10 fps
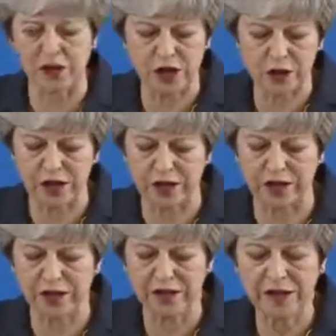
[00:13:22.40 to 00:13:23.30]
of the
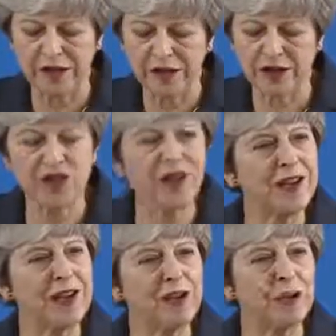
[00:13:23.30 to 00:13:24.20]
Union,
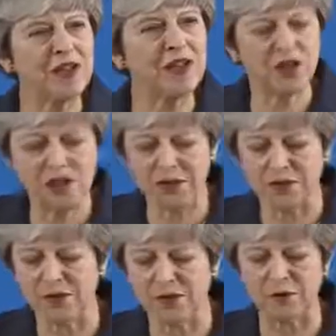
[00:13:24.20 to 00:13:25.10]
containing
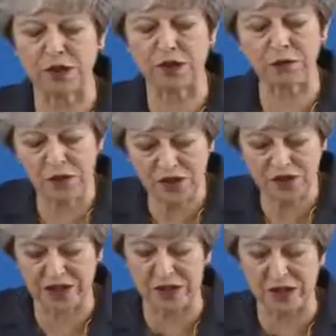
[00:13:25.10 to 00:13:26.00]
representatives of every
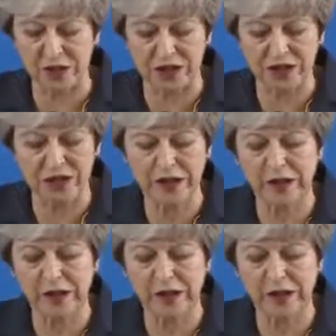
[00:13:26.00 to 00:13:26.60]
community in the Union,